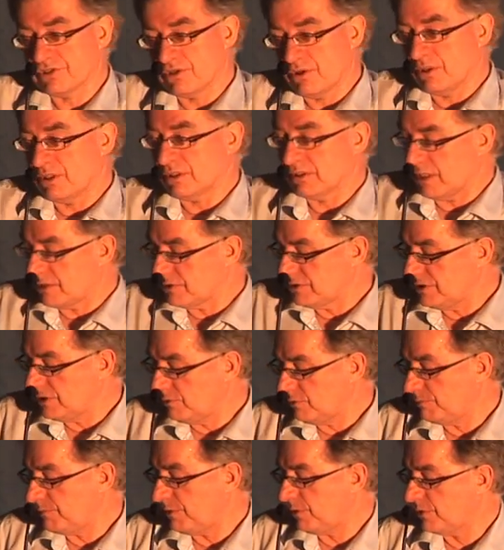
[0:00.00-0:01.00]
So I'll
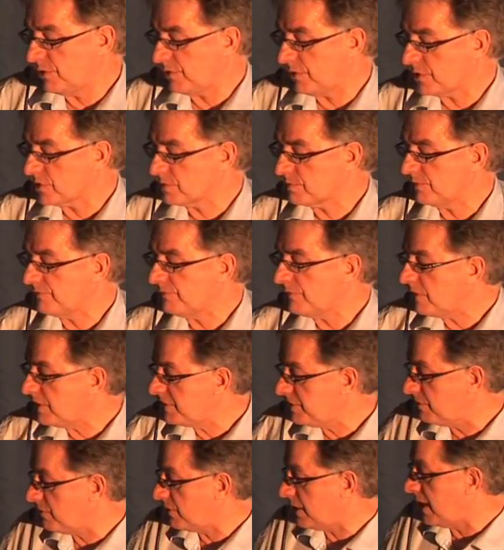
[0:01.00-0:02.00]
deal with both of those. Before I
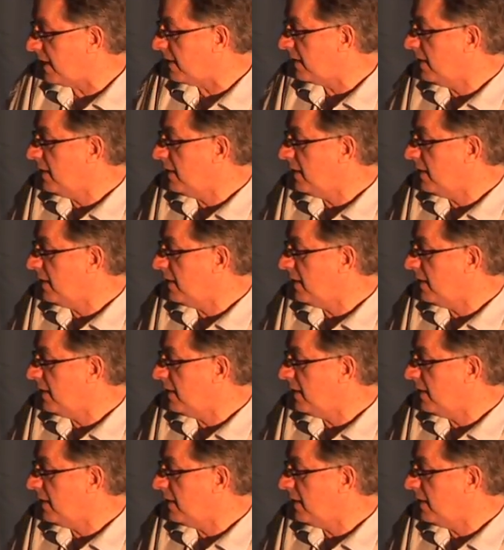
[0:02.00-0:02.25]
do that,